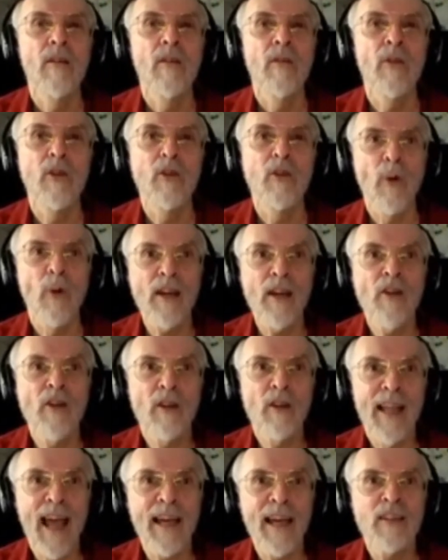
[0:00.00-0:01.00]
for
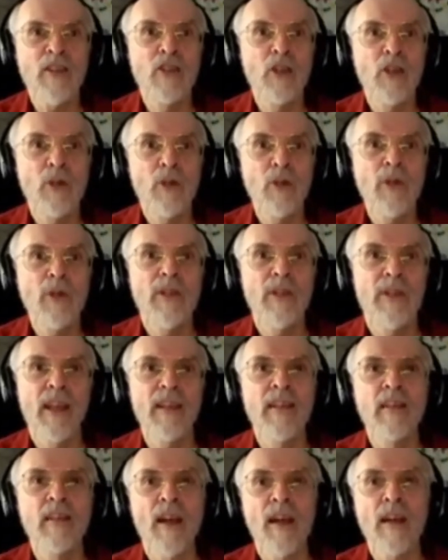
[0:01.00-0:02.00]
greater latitude
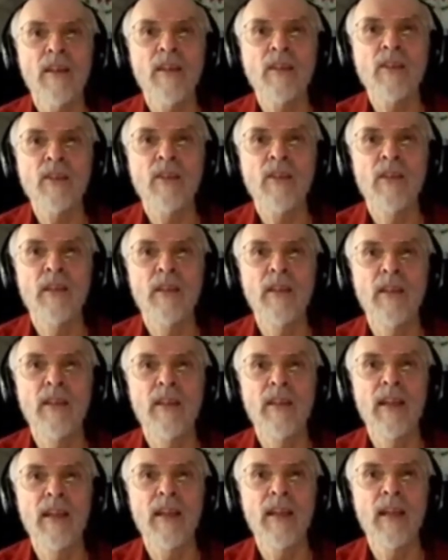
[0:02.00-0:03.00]
than does
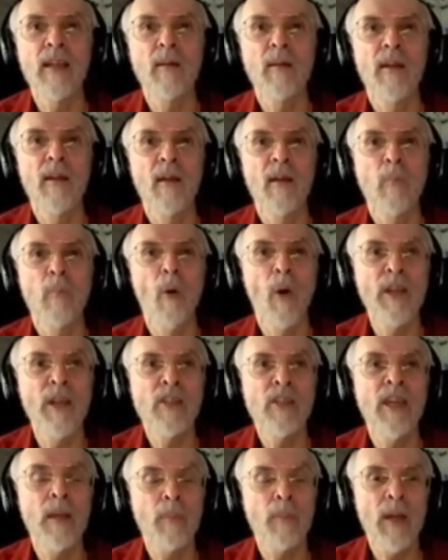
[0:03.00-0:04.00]
the points
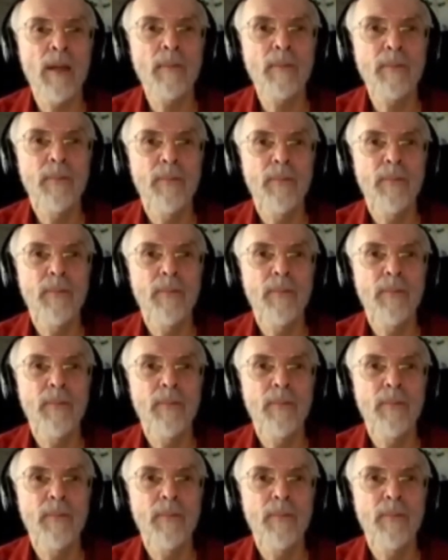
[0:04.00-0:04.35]
keeping.